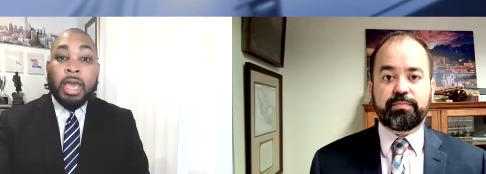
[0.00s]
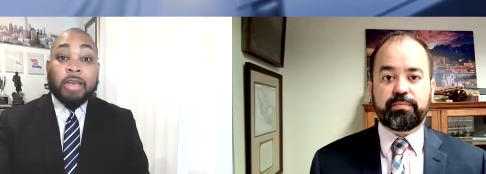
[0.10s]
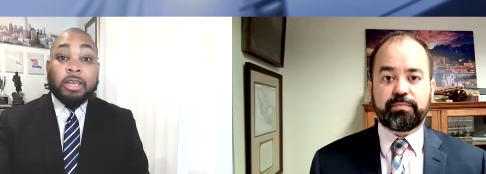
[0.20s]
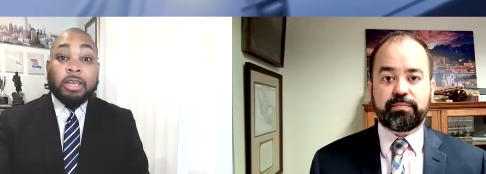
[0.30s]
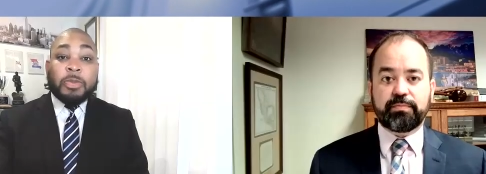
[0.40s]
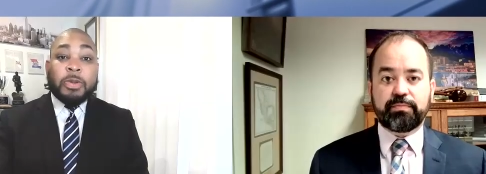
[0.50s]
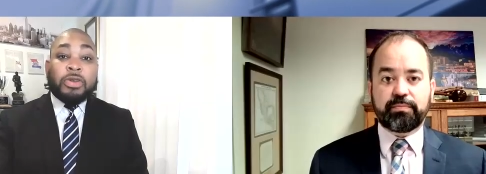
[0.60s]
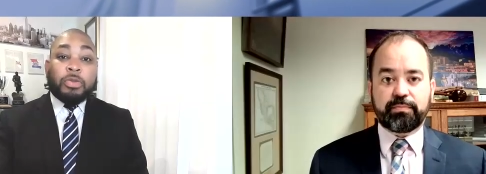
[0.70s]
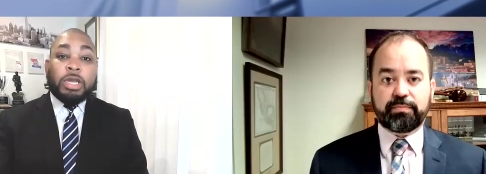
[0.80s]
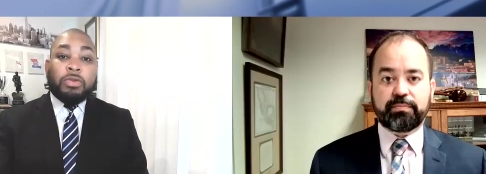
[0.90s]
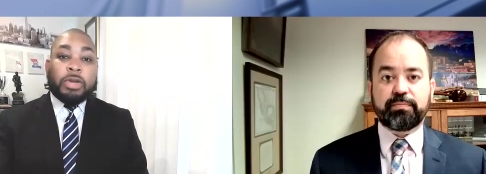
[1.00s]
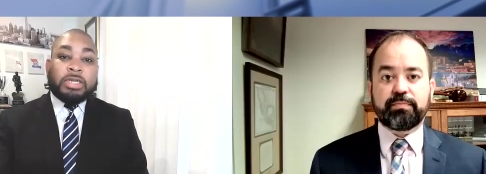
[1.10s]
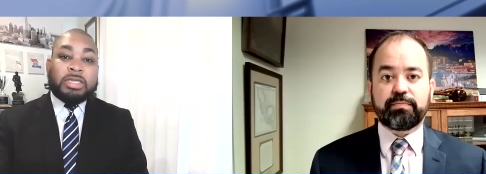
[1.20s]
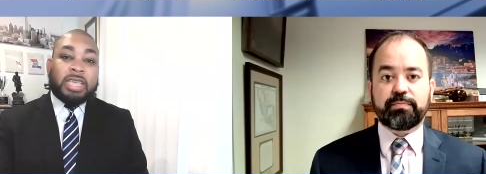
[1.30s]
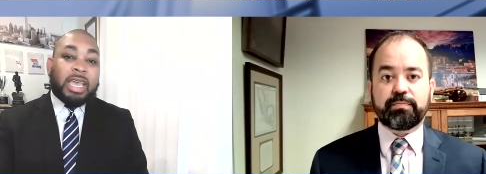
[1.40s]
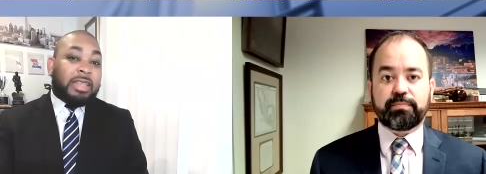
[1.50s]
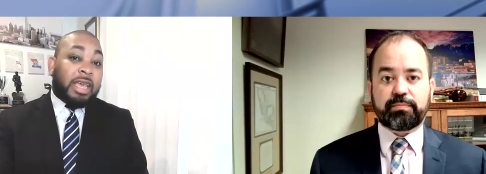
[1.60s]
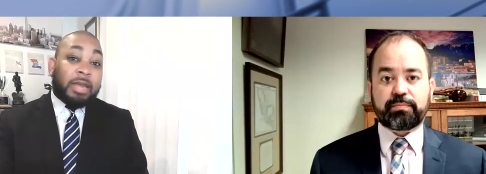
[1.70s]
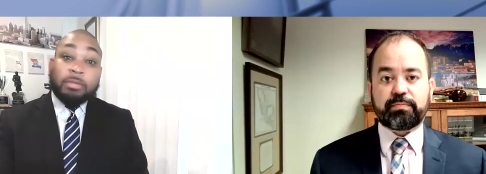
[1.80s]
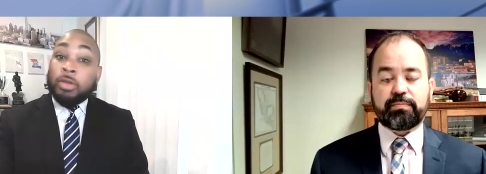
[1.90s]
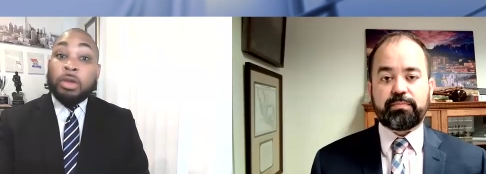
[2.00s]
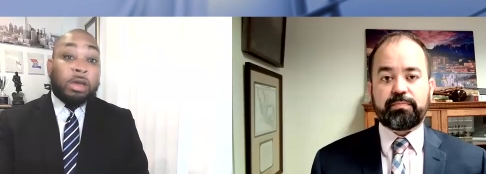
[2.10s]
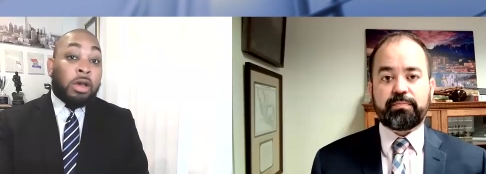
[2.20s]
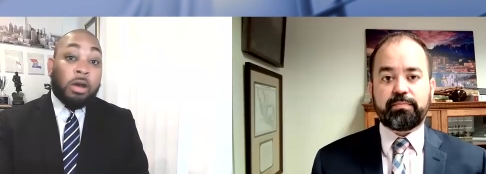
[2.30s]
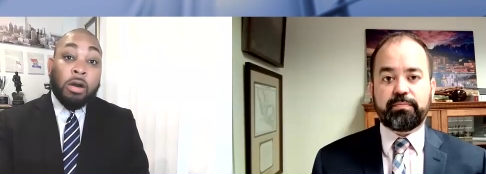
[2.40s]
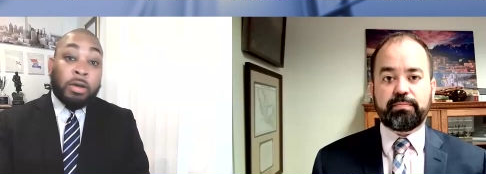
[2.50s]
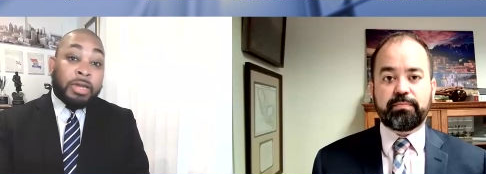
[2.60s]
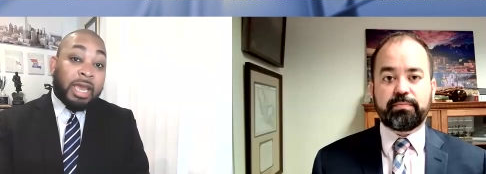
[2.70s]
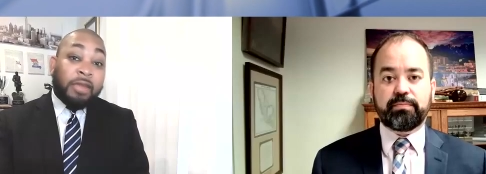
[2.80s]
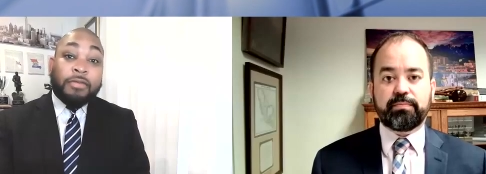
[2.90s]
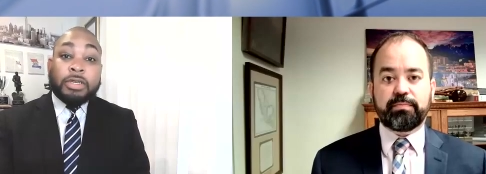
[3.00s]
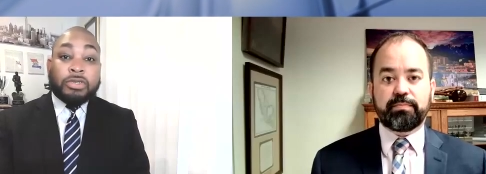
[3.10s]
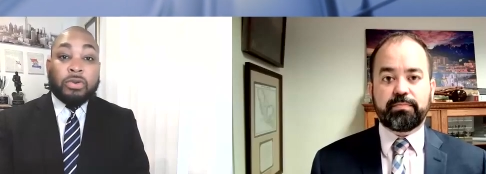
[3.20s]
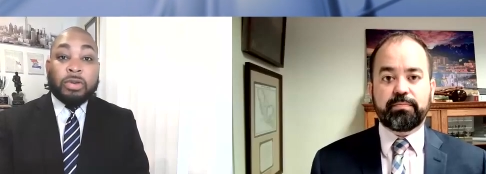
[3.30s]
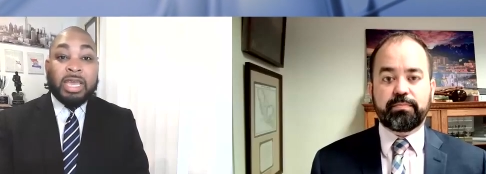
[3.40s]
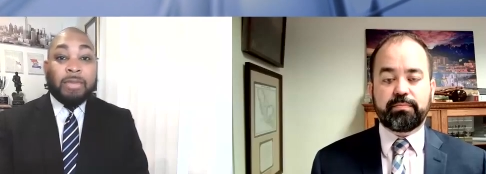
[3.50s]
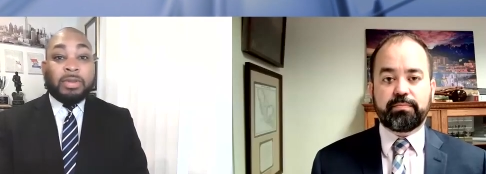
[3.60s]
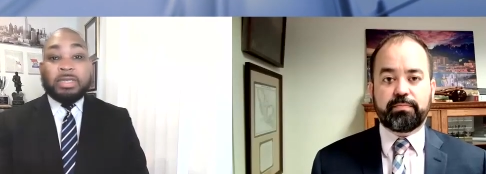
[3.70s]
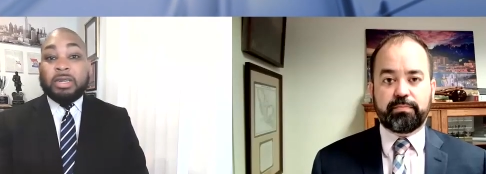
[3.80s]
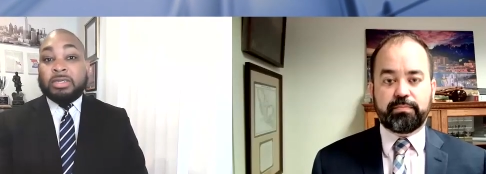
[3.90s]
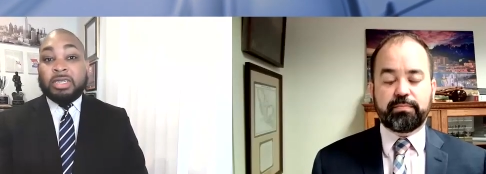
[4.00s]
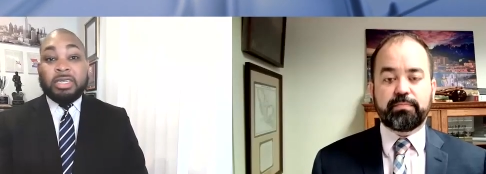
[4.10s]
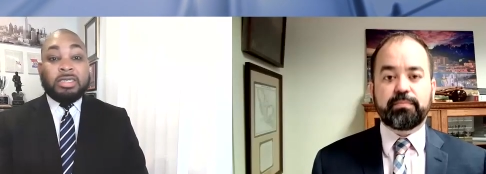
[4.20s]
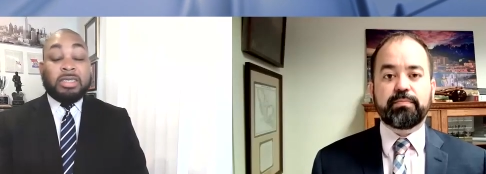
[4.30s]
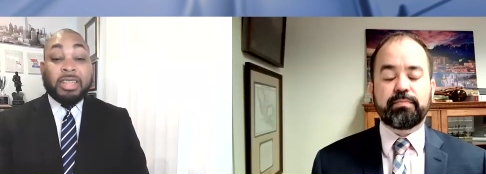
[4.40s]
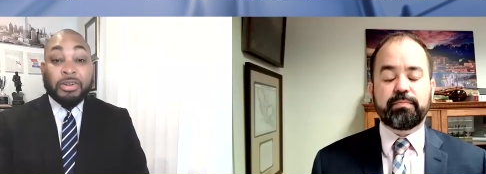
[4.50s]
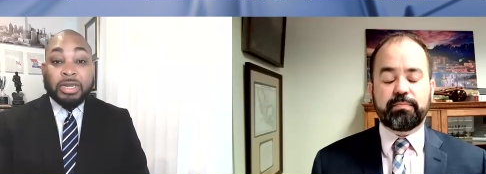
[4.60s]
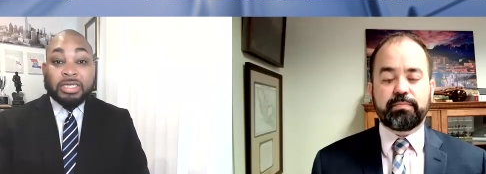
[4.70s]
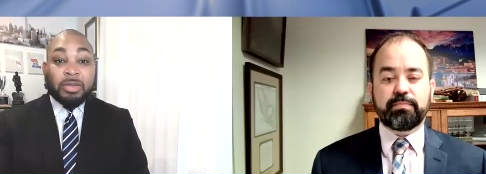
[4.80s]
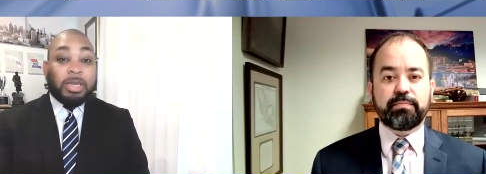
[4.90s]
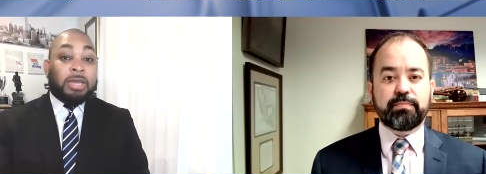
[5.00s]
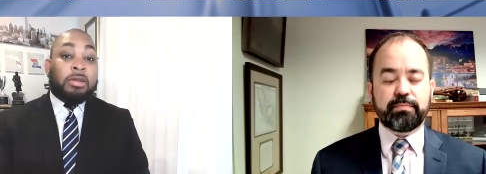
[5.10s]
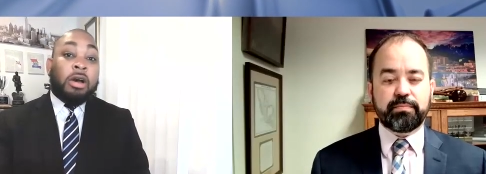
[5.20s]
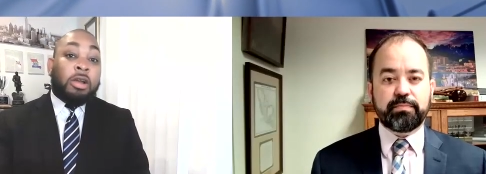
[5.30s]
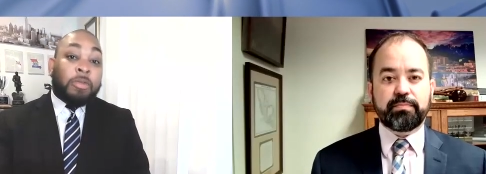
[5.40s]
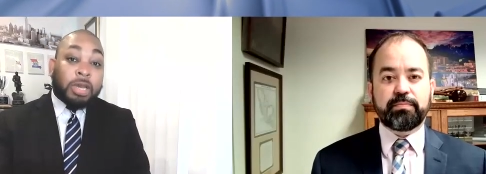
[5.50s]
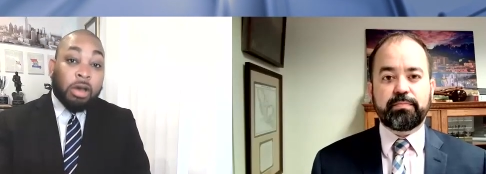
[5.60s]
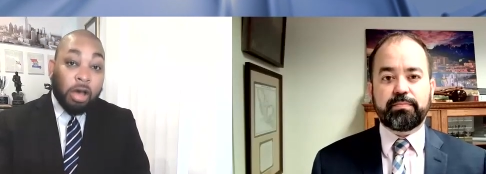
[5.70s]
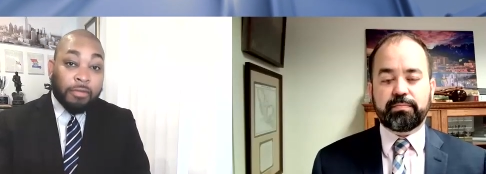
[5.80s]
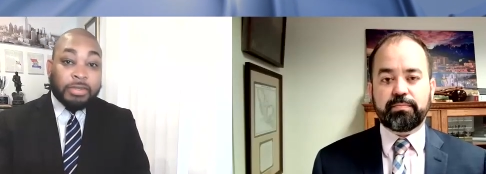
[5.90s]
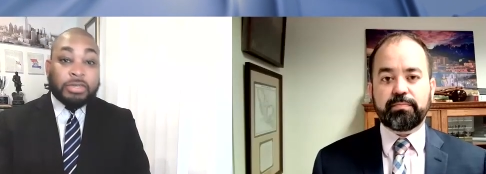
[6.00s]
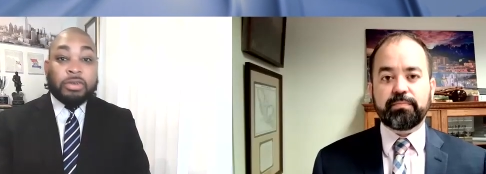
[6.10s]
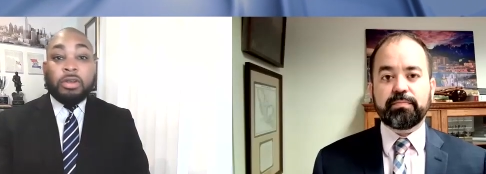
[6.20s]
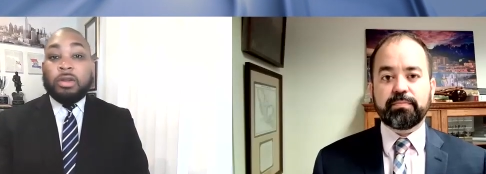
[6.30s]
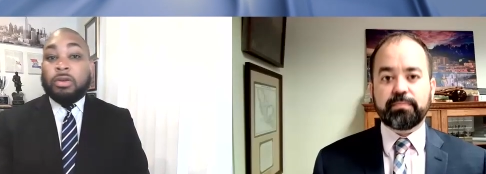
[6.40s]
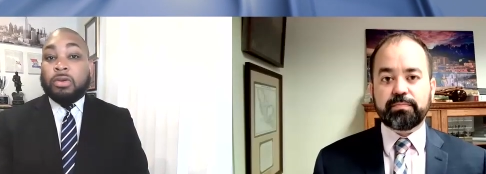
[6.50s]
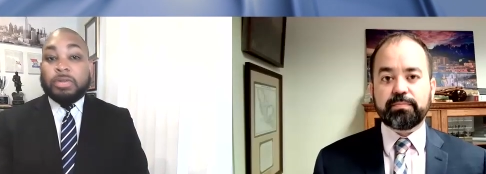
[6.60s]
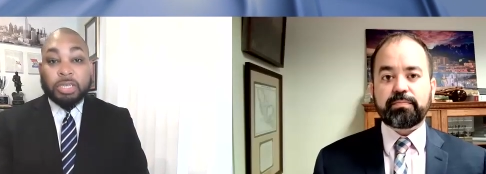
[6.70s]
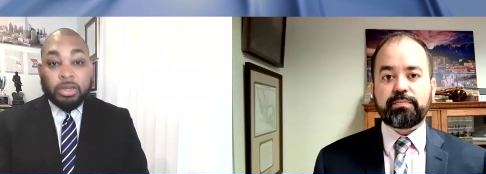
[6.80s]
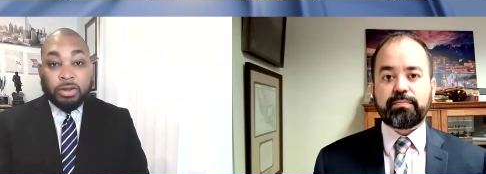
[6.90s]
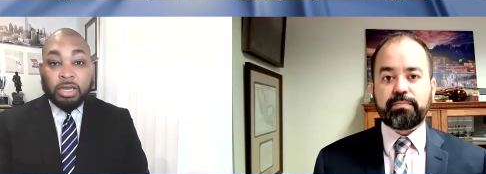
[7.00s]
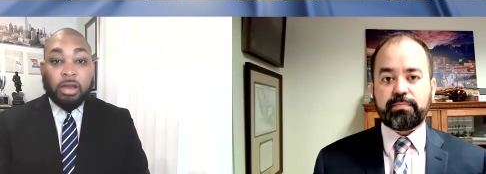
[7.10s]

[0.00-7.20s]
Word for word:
Speaker 1: House Bill 3 would say that on every school campus, there needs to be an armed officer or security